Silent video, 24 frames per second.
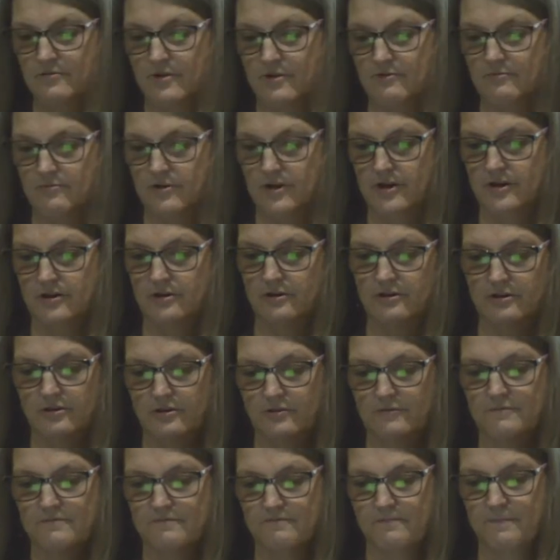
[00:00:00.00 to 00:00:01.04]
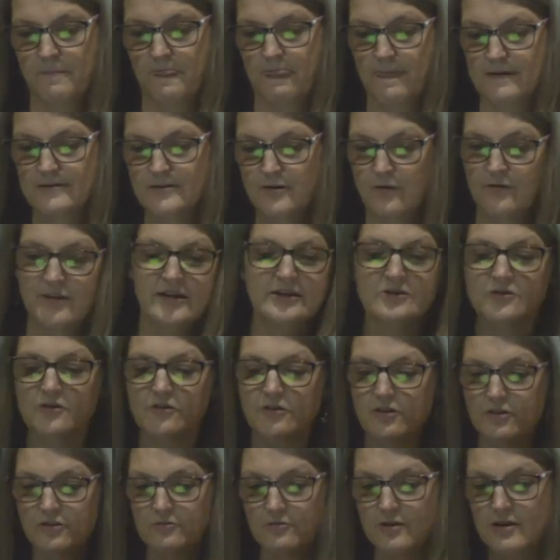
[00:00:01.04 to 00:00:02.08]
I wanted to do. So these are
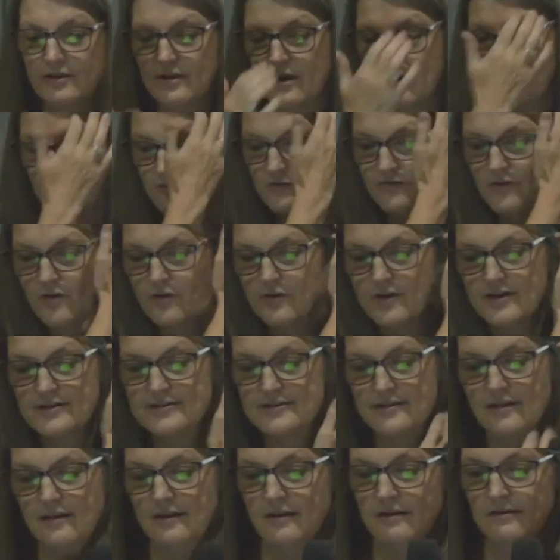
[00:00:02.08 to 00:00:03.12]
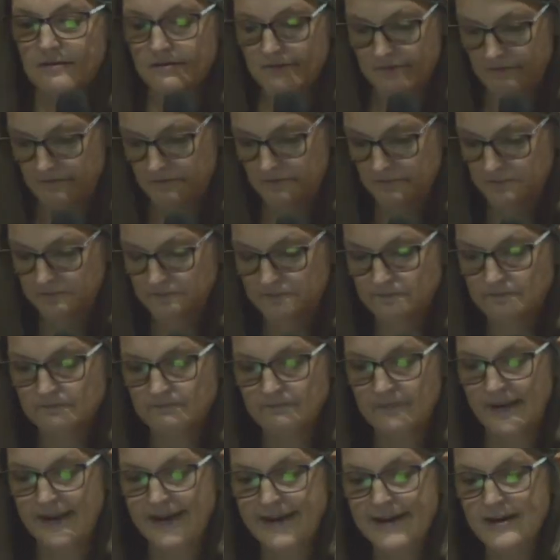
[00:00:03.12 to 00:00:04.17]
the 3 that are focusing.
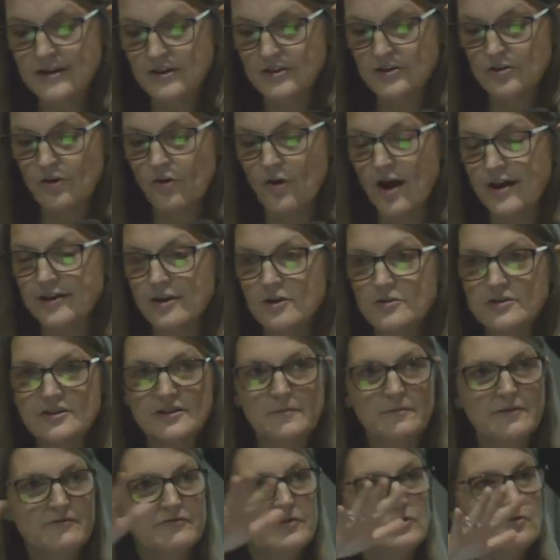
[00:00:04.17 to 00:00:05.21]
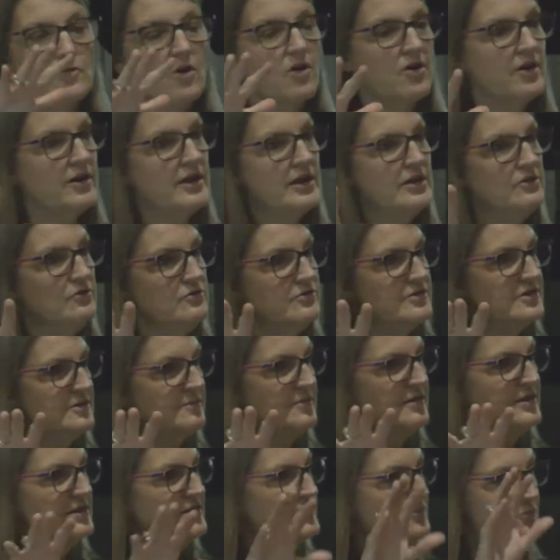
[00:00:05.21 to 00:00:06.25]
So I know some of you already do some
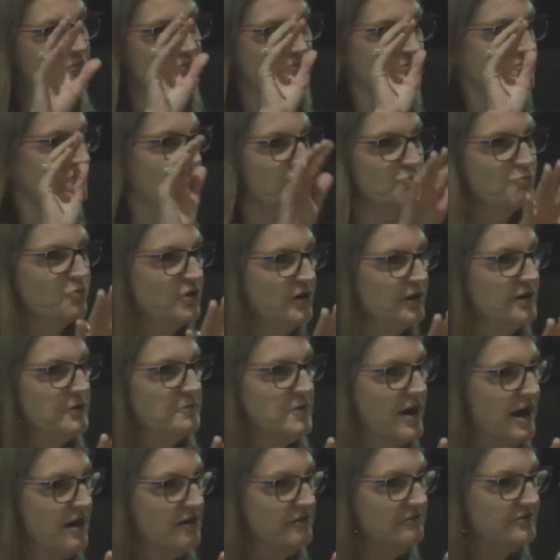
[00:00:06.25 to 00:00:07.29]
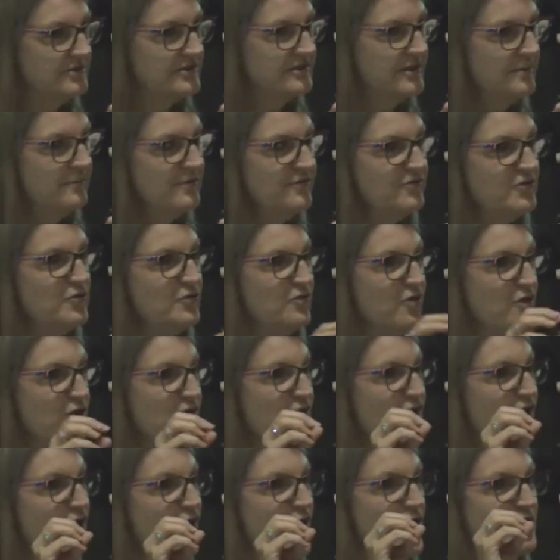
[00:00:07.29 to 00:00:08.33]
of these really well. Some of you
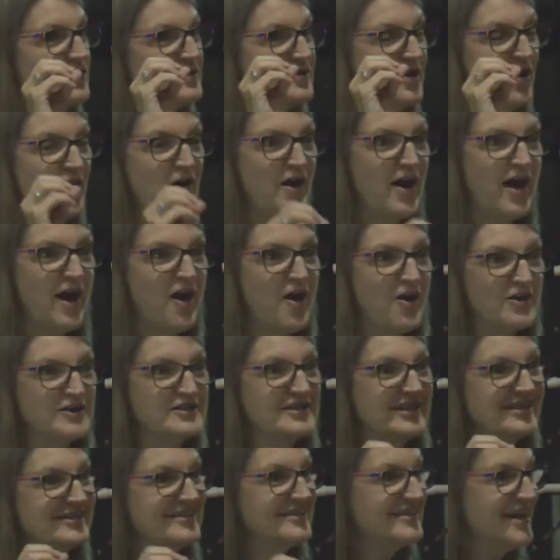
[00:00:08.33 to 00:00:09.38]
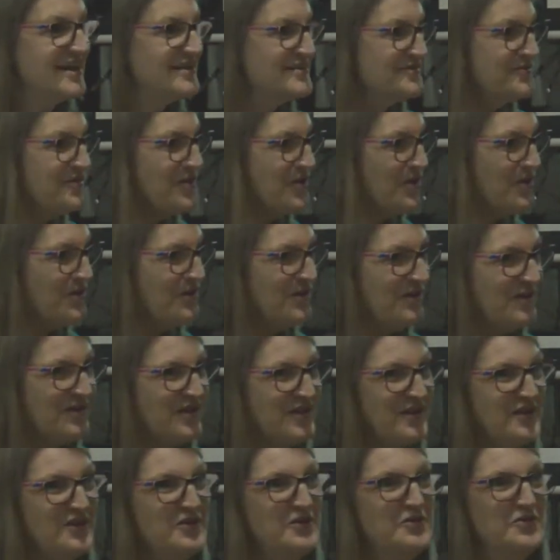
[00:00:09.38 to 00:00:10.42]
are successful.
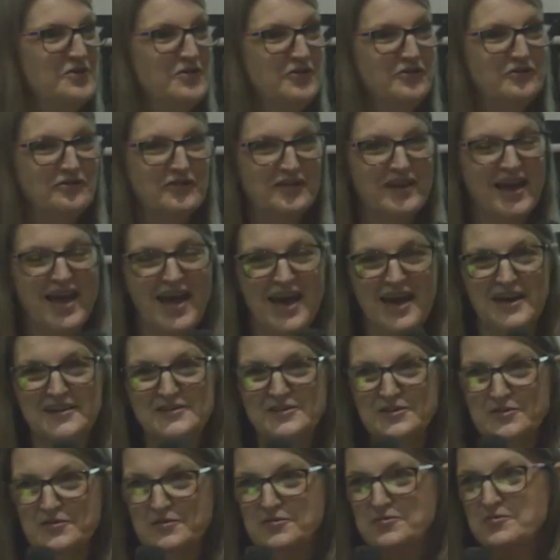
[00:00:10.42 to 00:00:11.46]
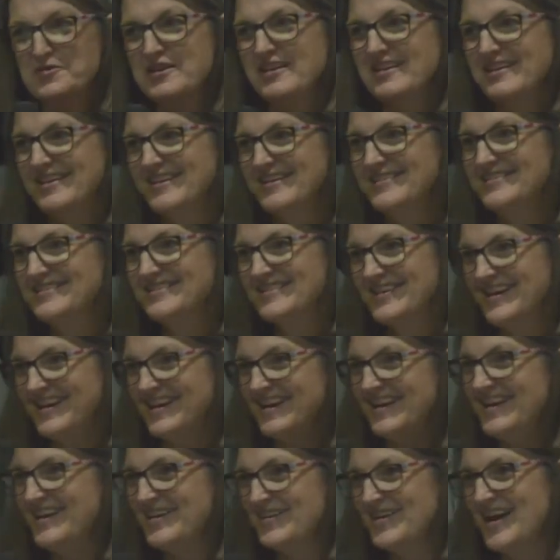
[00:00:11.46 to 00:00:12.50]
You've had 2 or 3 kids
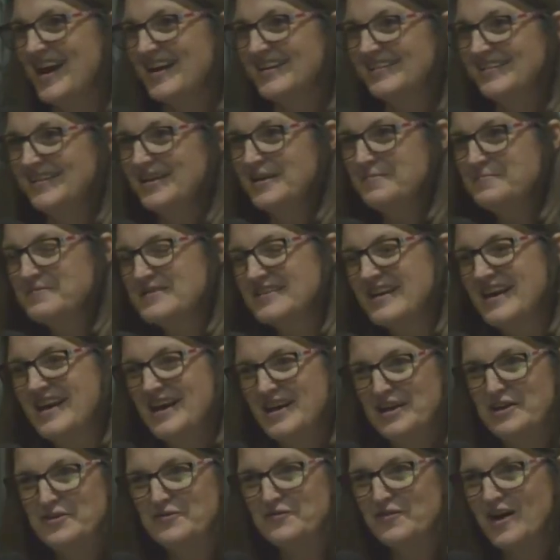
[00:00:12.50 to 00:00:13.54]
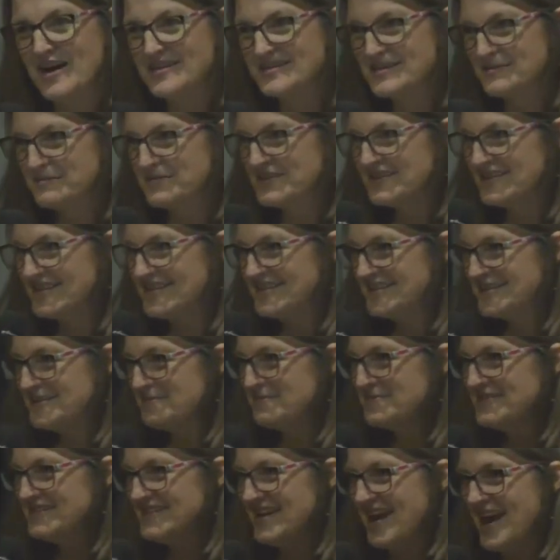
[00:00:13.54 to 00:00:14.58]
here at CLPS. You've got some
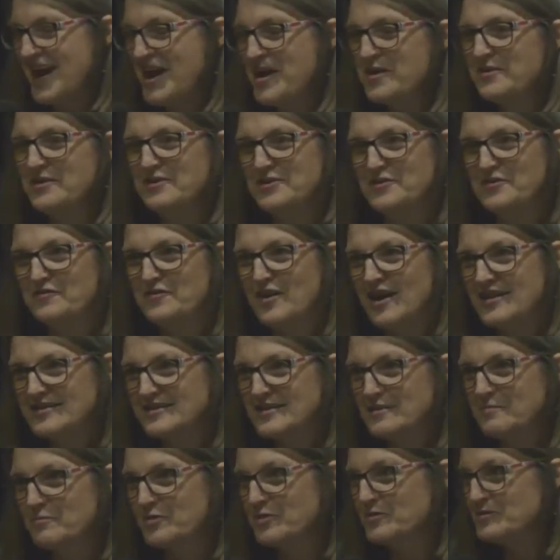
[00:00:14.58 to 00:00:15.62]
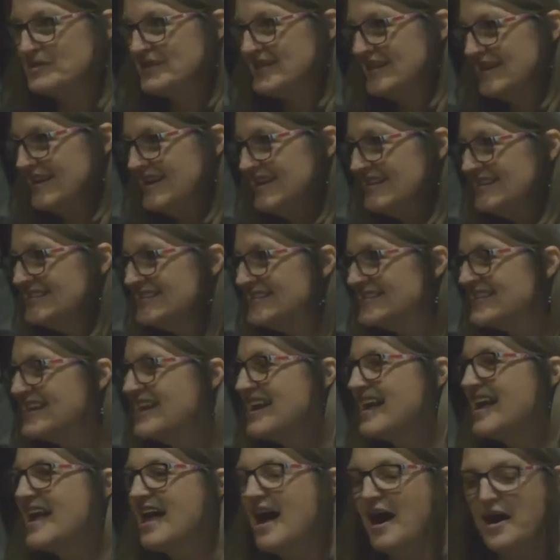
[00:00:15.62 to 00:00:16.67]
systems down and you've got some routines
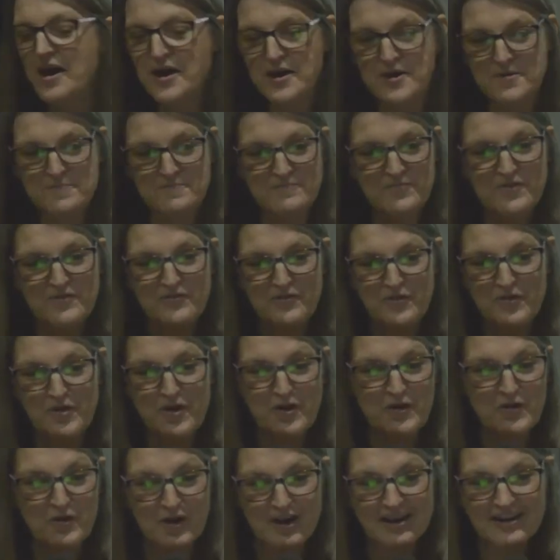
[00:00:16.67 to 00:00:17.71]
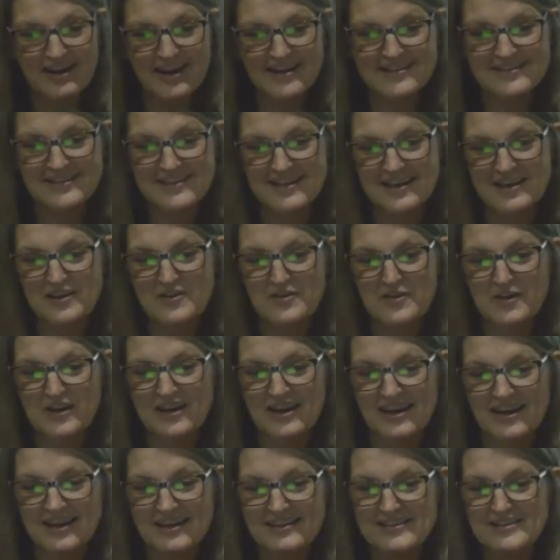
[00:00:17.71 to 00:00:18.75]
for organizing your
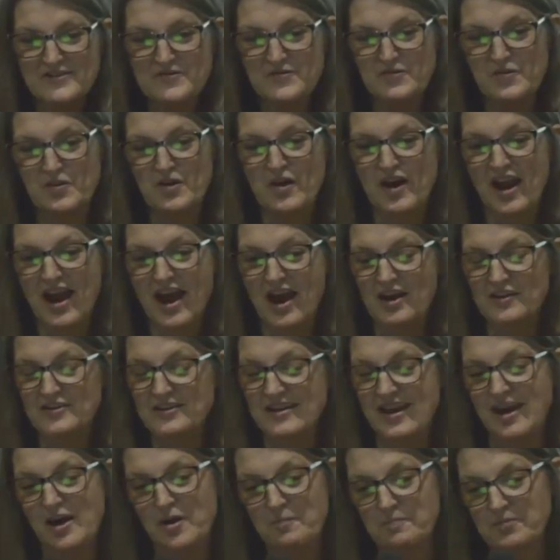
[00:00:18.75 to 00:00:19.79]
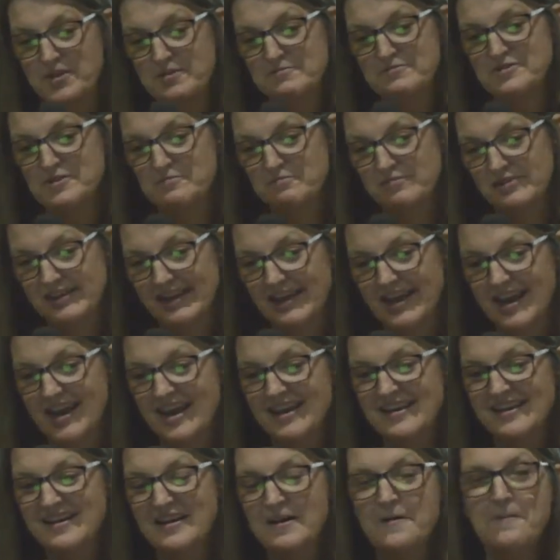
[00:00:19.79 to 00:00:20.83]
kids, for how to help them to
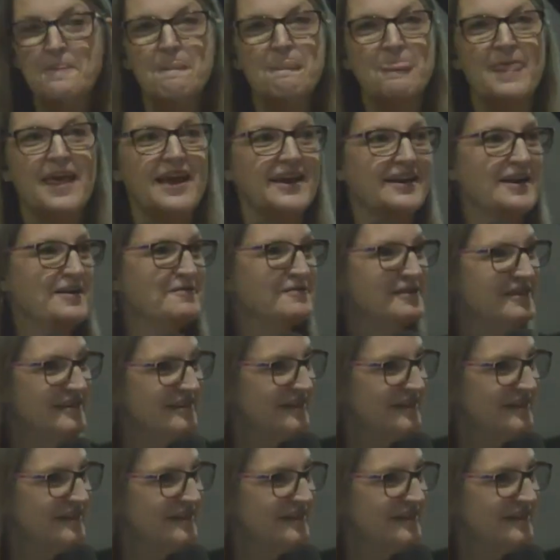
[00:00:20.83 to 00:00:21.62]
plan. And I would